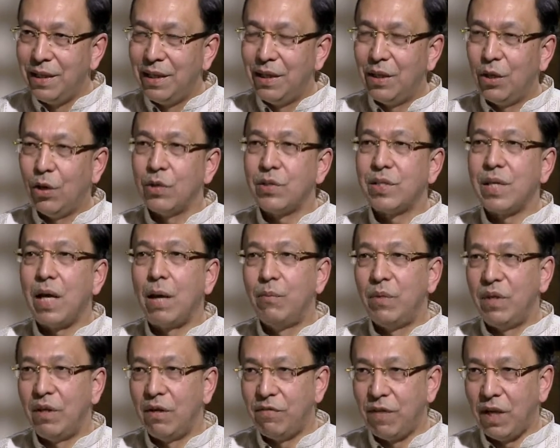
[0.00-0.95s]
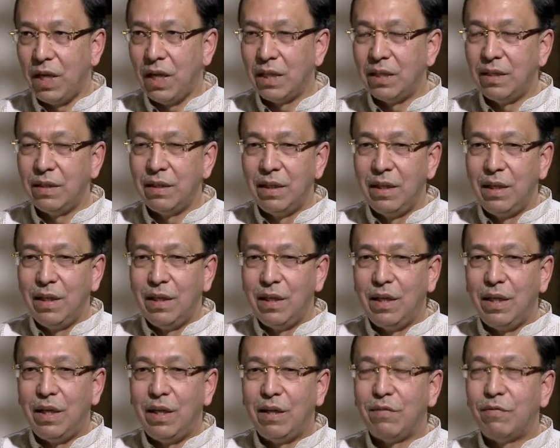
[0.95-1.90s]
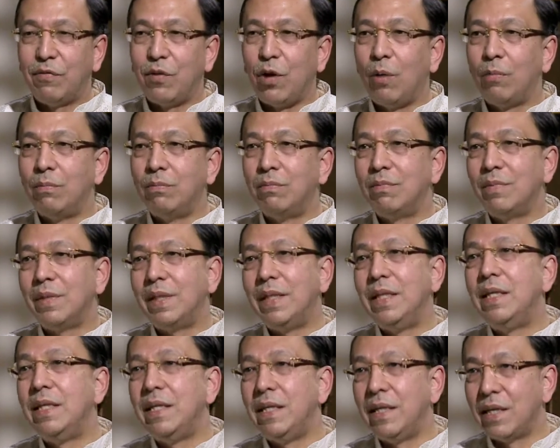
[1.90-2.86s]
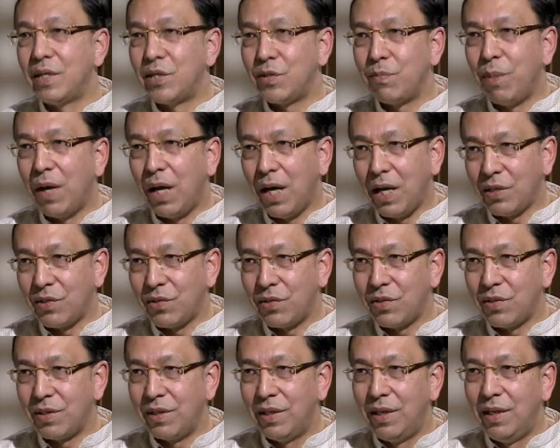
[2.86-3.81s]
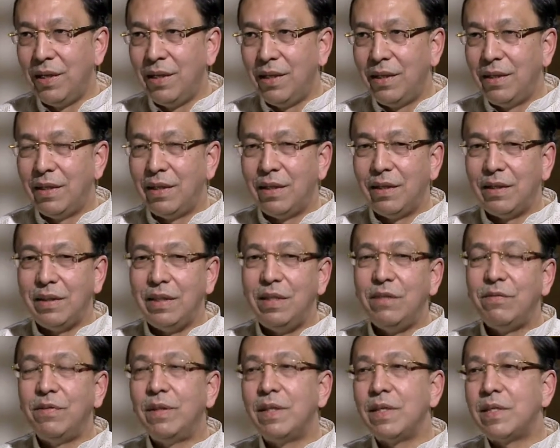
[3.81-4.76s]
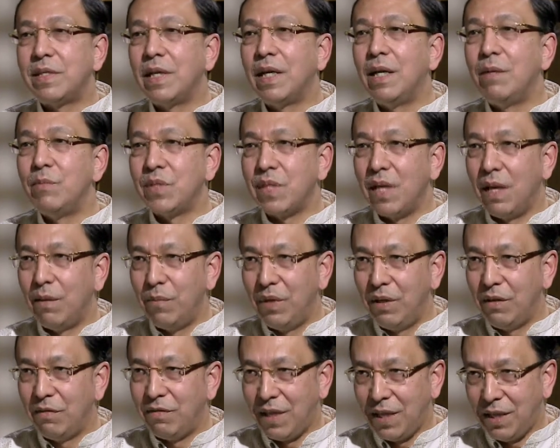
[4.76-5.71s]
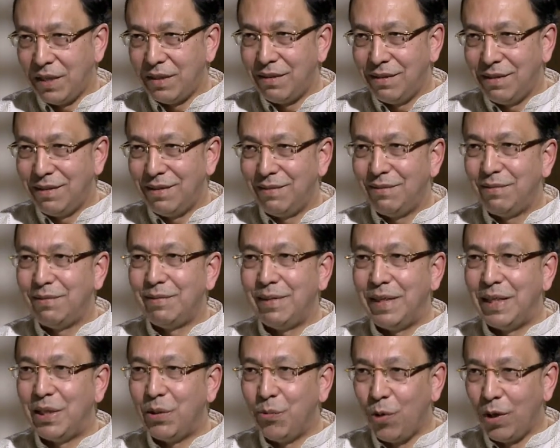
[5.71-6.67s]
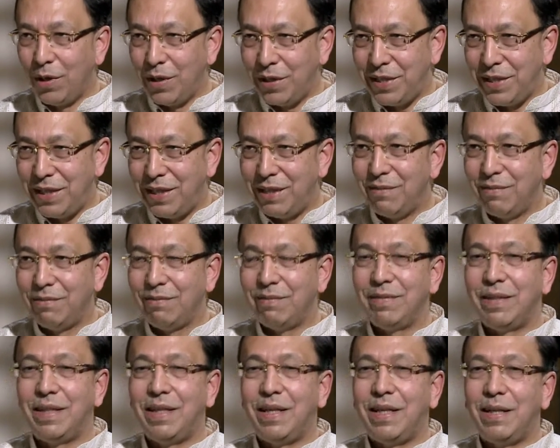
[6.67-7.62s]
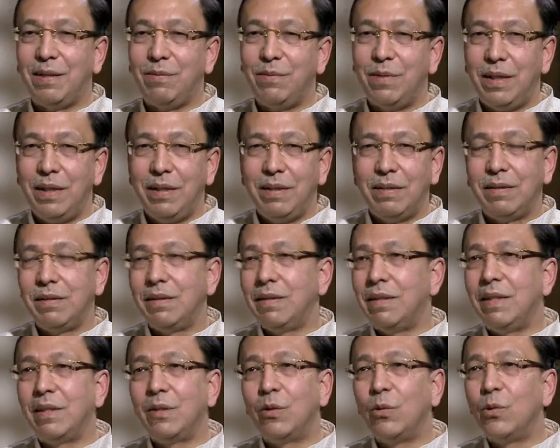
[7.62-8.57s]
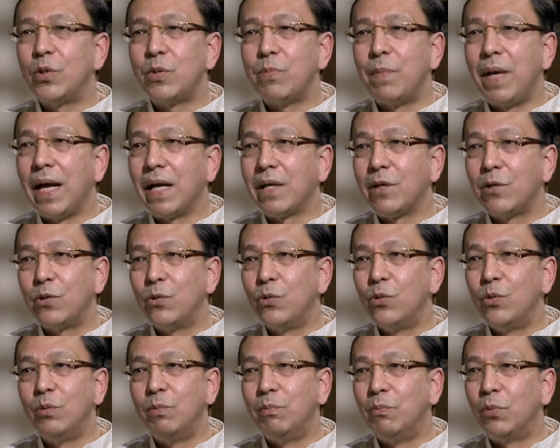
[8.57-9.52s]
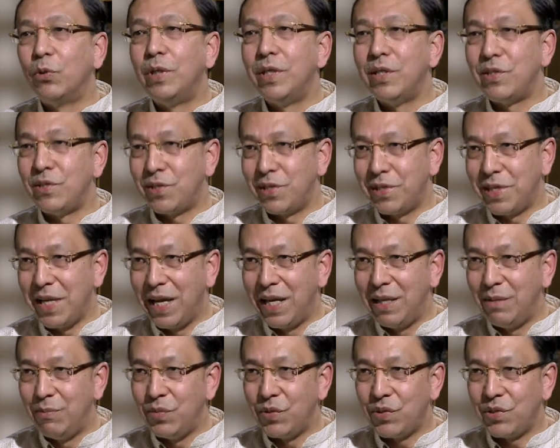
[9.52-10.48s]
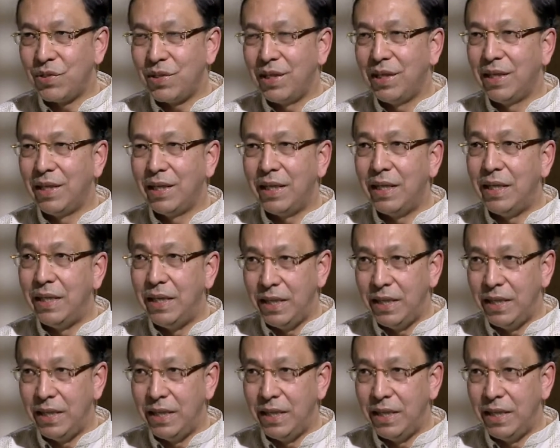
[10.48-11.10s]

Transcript: mm-hmm. or samyavad from India's past. Even the term samyavad, equality, mm-hmm. It goes back to Buddhist times in